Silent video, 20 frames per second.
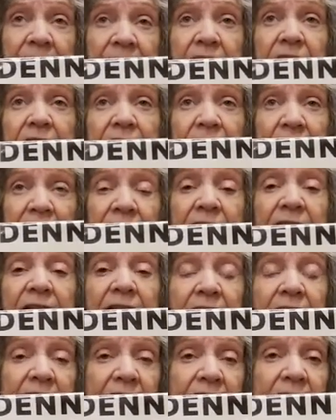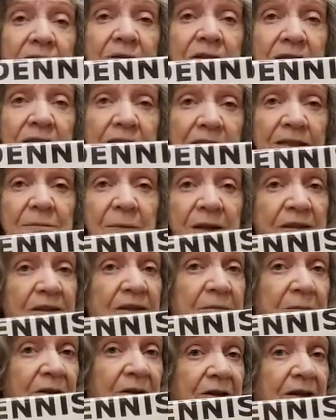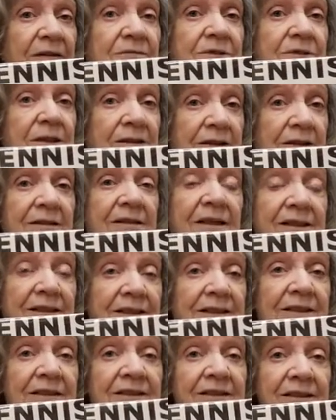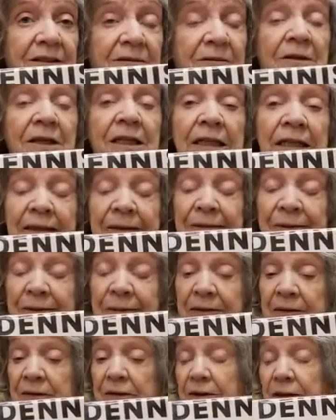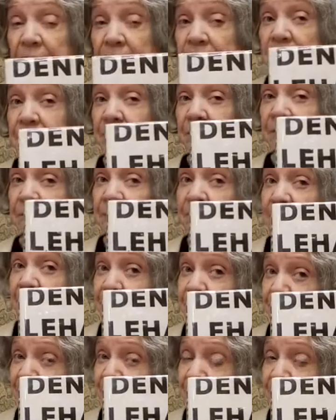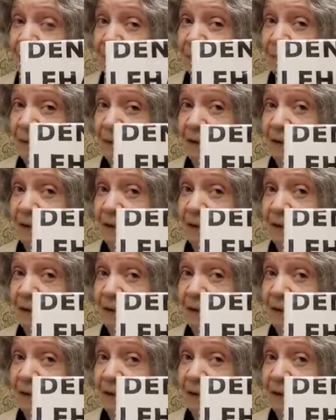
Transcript: And to me, I think is his best book. I really liked it. So.